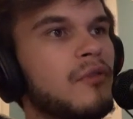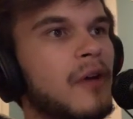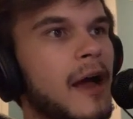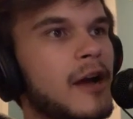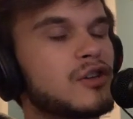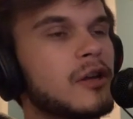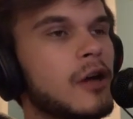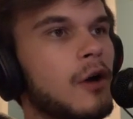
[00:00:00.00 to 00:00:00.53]
I
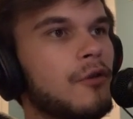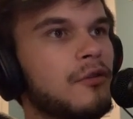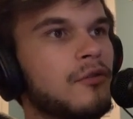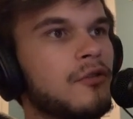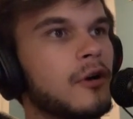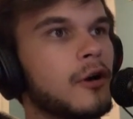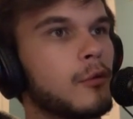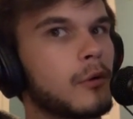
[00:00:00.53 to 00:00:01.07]
actually also
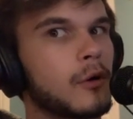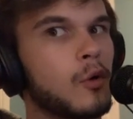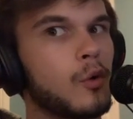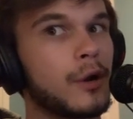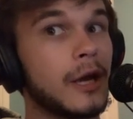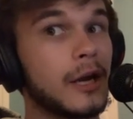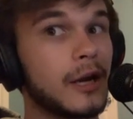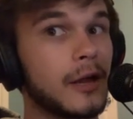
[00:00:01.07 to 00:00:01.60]
started
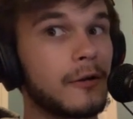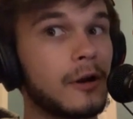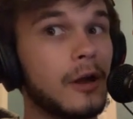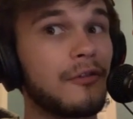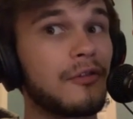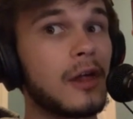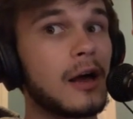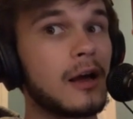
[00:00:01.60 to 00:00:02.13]
recording another
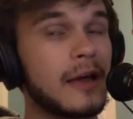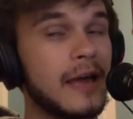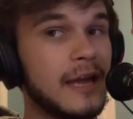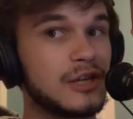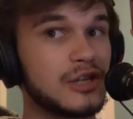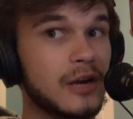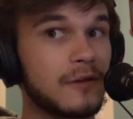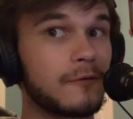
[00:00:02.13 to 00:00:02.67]
Nuzlocke, a
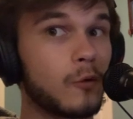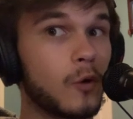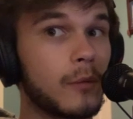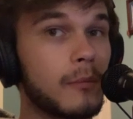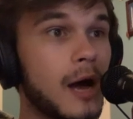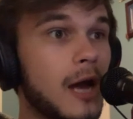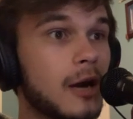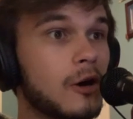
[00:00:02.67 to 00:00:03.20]
Gen 4
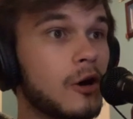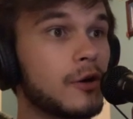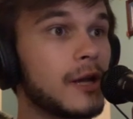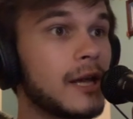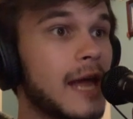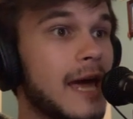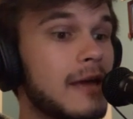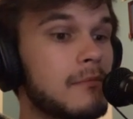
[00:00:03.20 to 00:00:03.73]
mod called
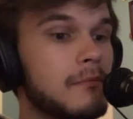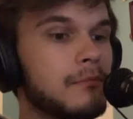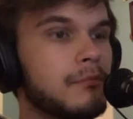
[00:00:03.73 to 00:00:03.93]
Light.